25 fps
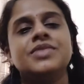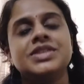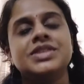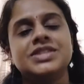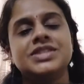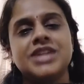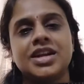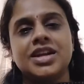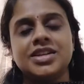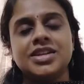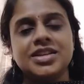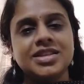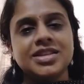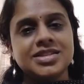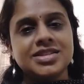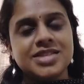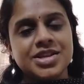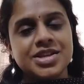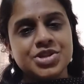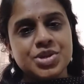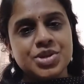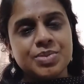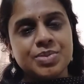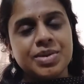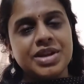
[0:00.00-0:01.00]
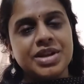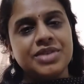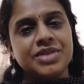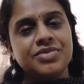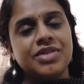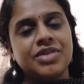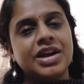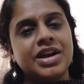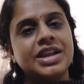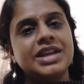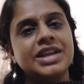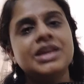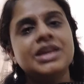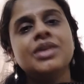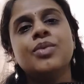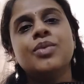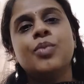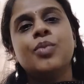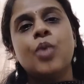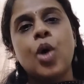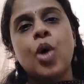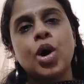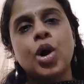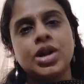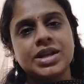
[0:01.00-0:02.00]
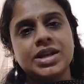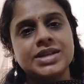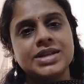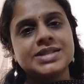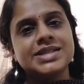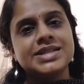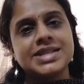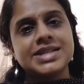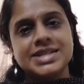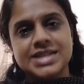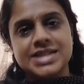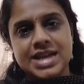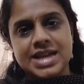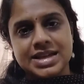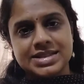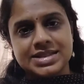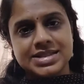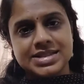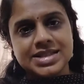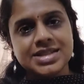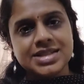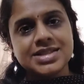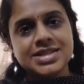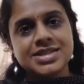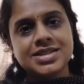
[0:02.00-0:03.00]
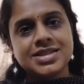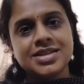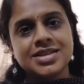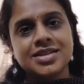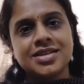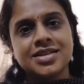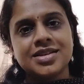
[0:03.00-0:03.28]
We started the session by defining what syntax is.